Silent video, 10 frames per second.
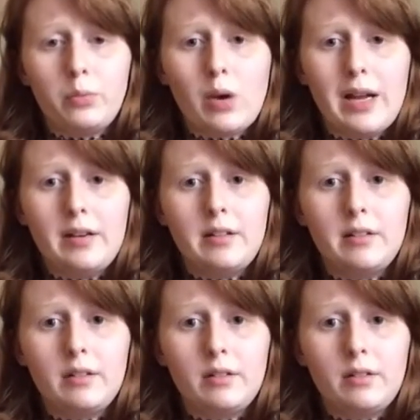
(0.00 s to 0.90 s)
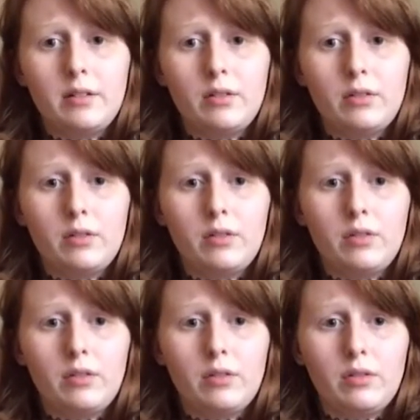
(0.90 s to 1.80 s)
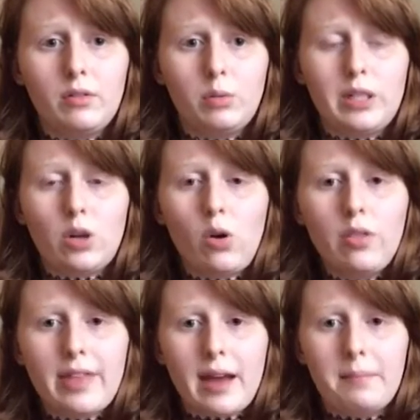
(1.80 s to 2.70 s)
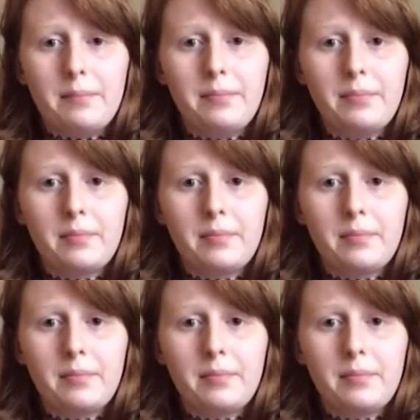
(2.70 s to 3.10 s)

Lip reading: When we told them,